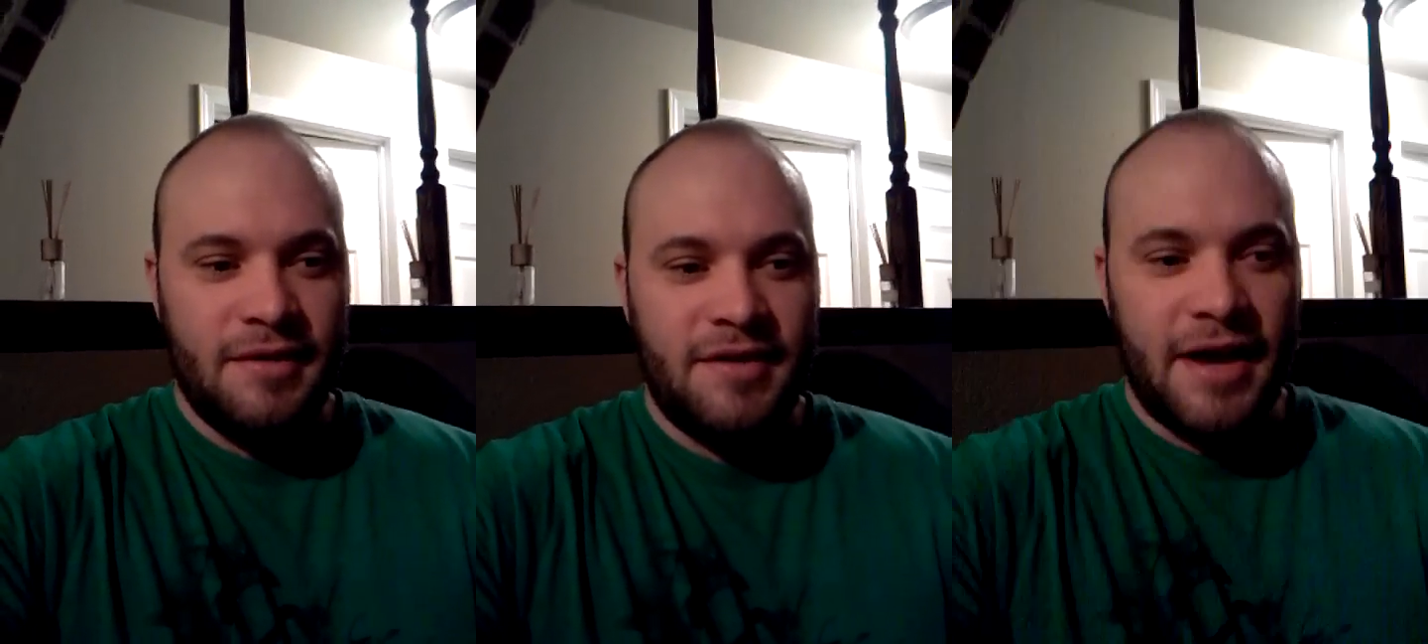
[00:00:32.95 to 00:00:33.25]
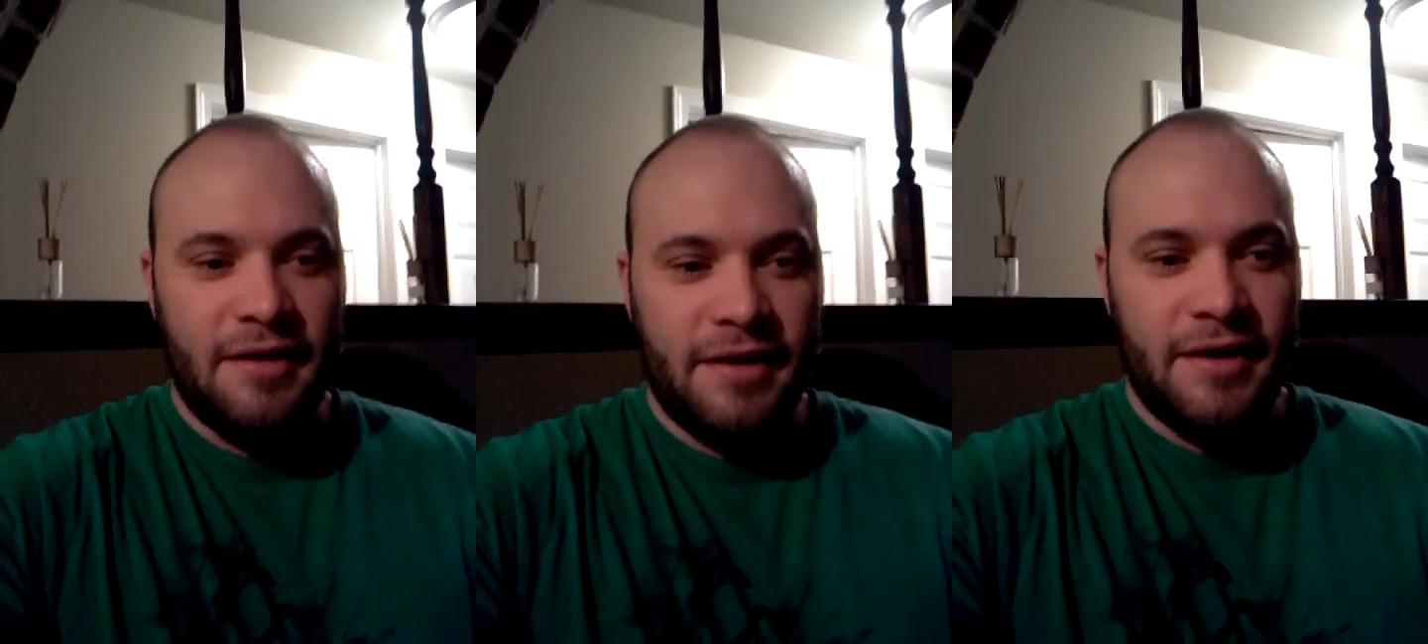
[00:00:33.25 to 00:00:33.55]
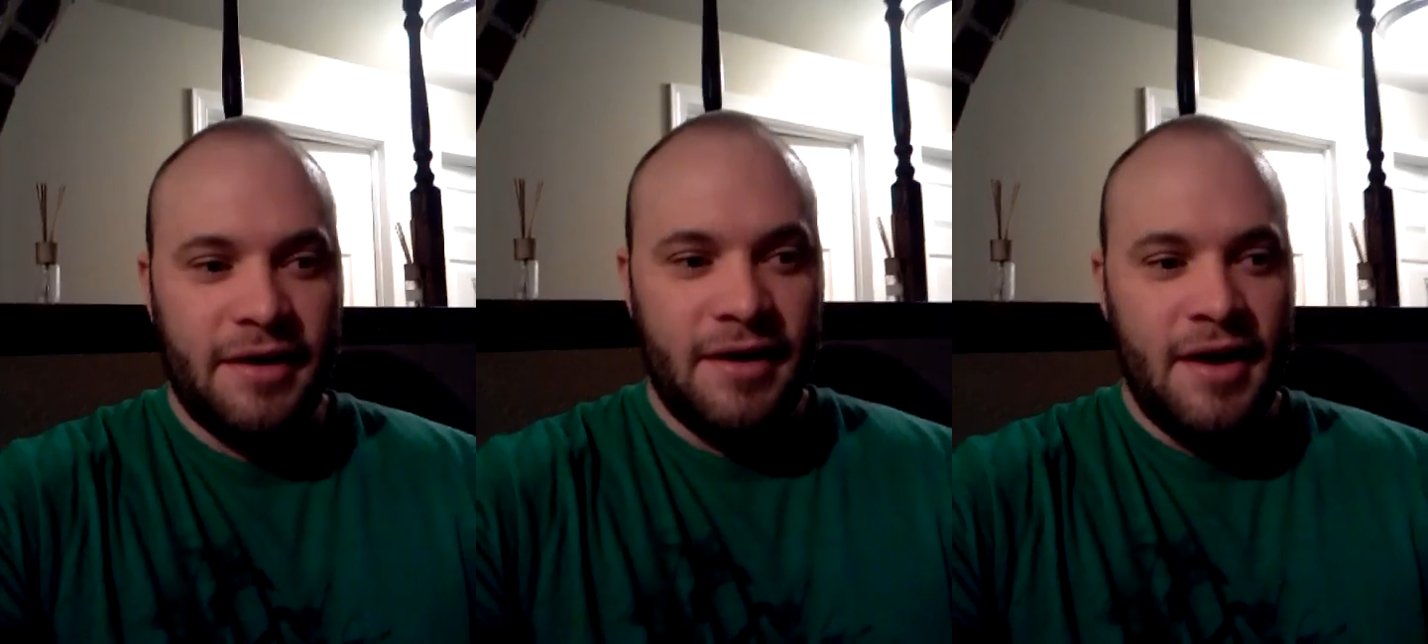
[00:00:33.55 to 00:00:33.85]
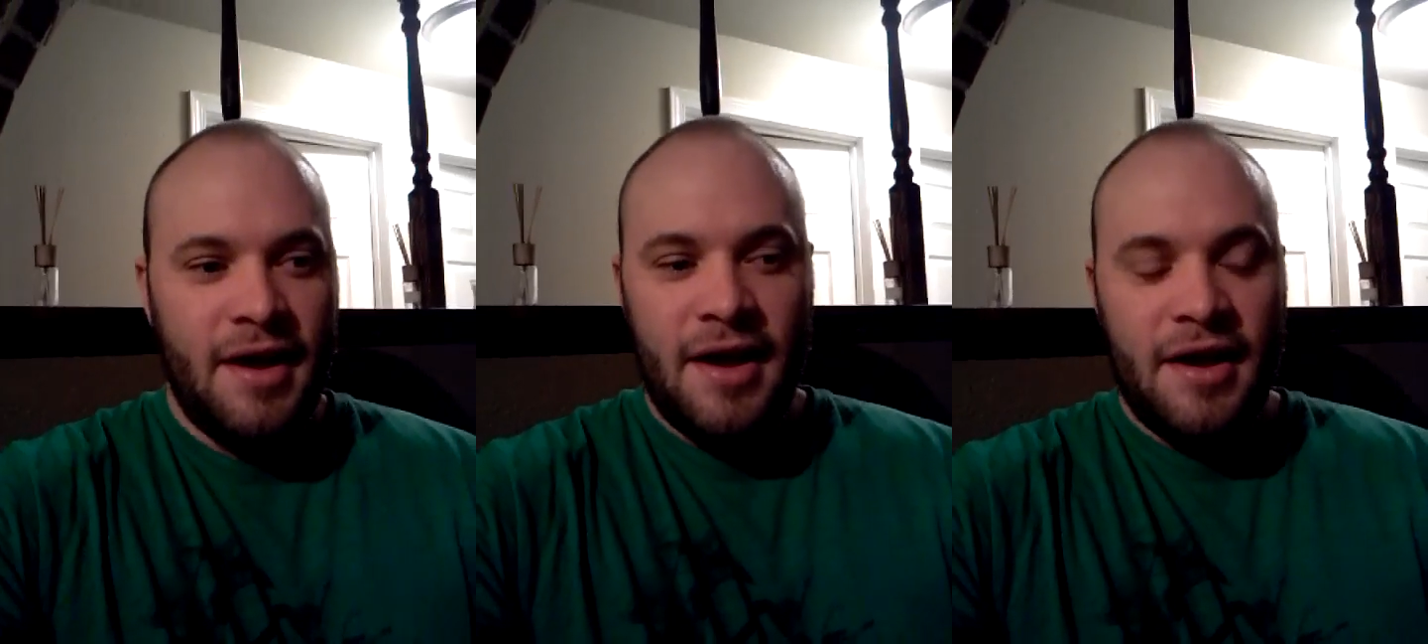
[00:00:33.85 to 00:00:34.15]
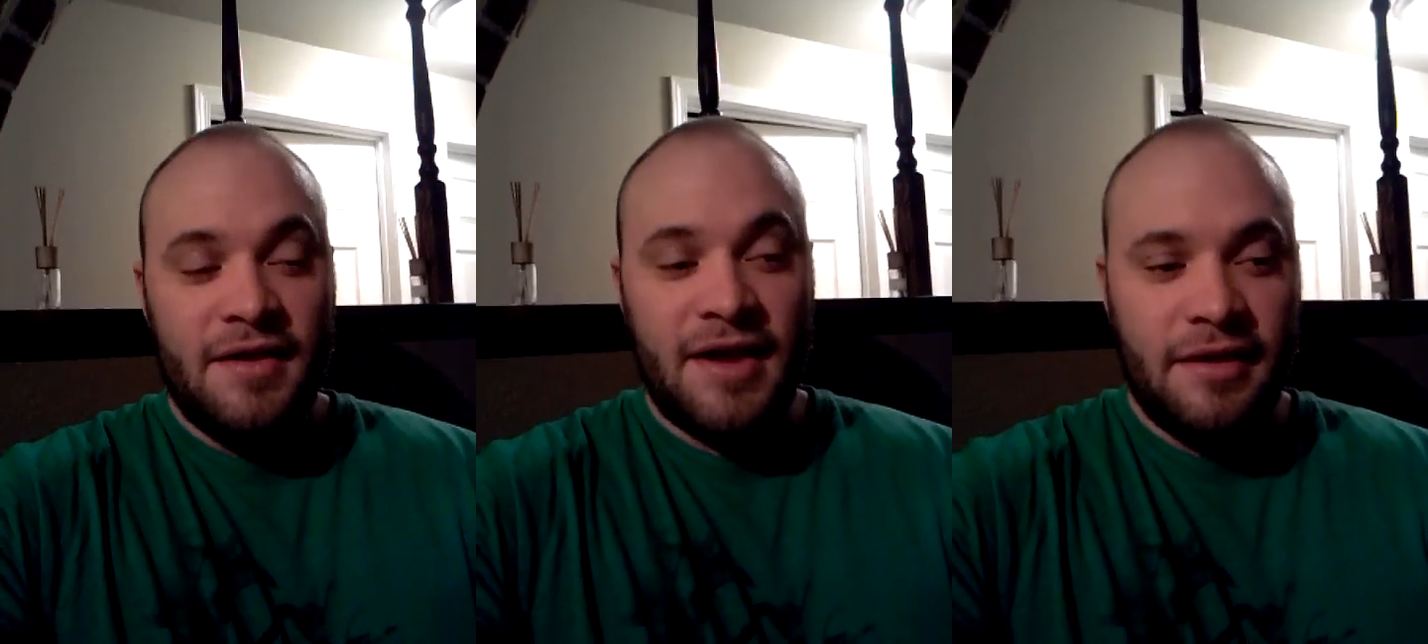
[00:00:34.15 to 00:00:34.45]
daily
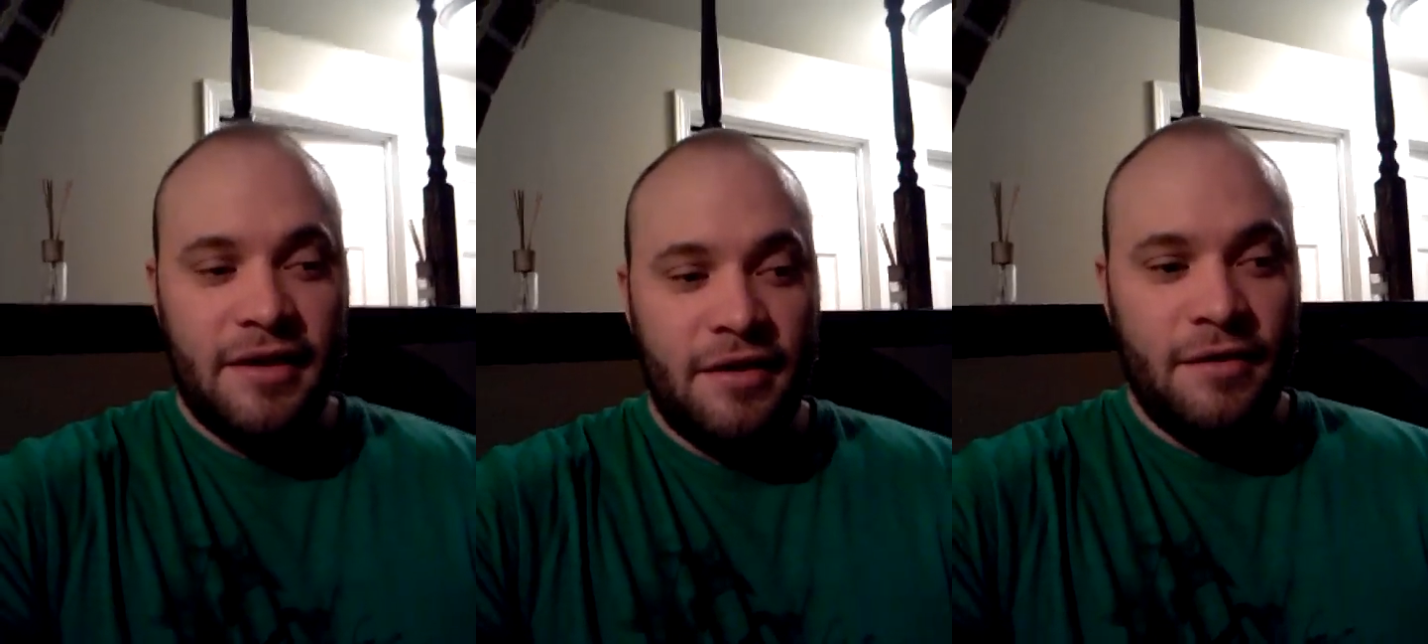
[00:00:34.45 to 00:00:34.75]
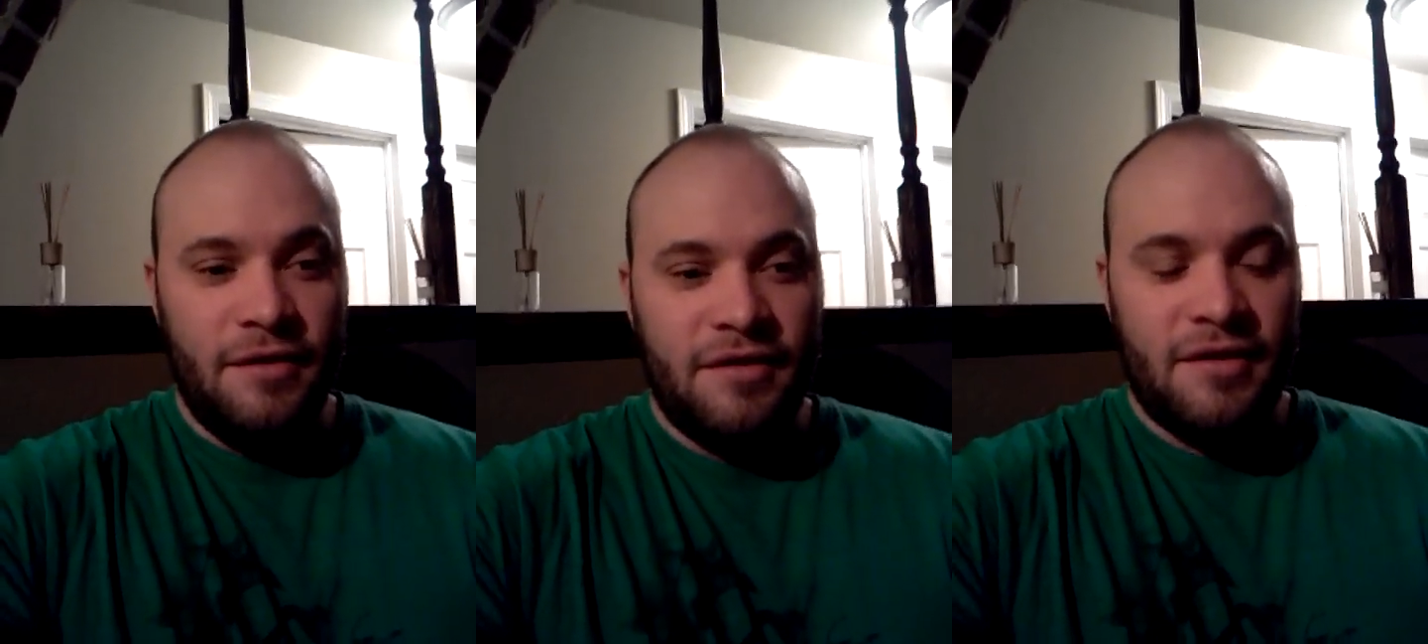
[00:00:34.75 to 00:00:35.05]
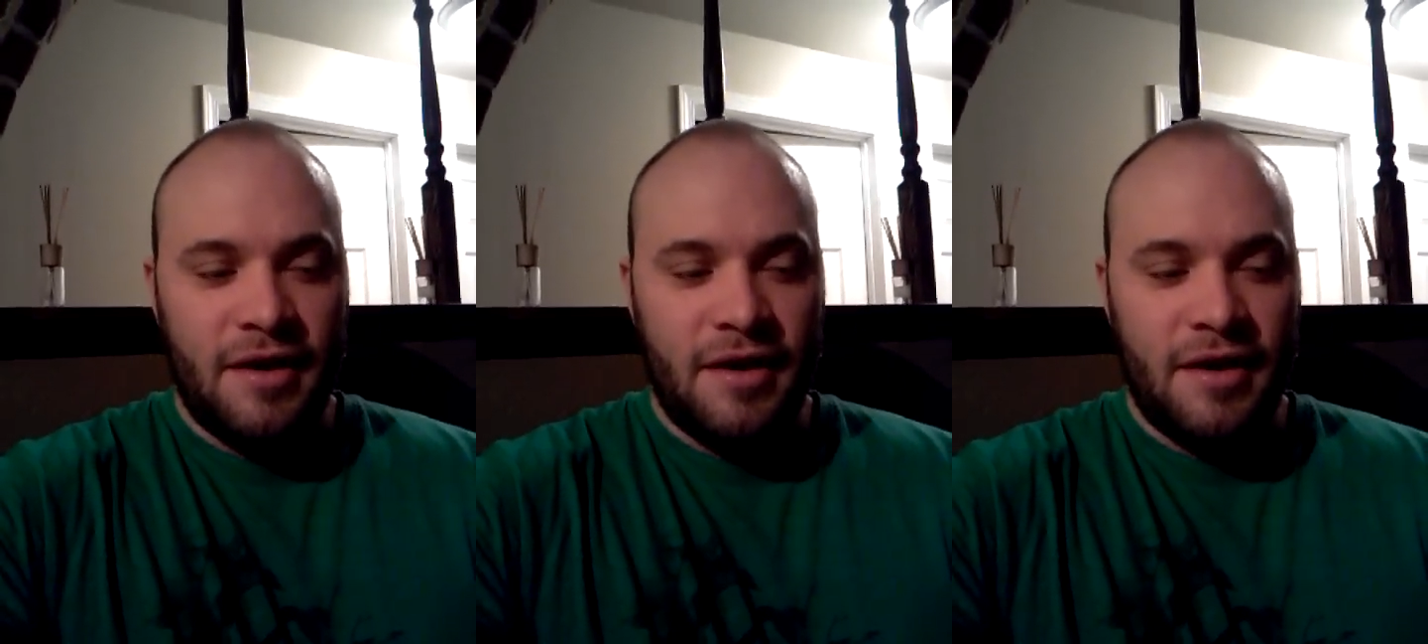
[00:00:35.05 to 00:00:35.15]
daily news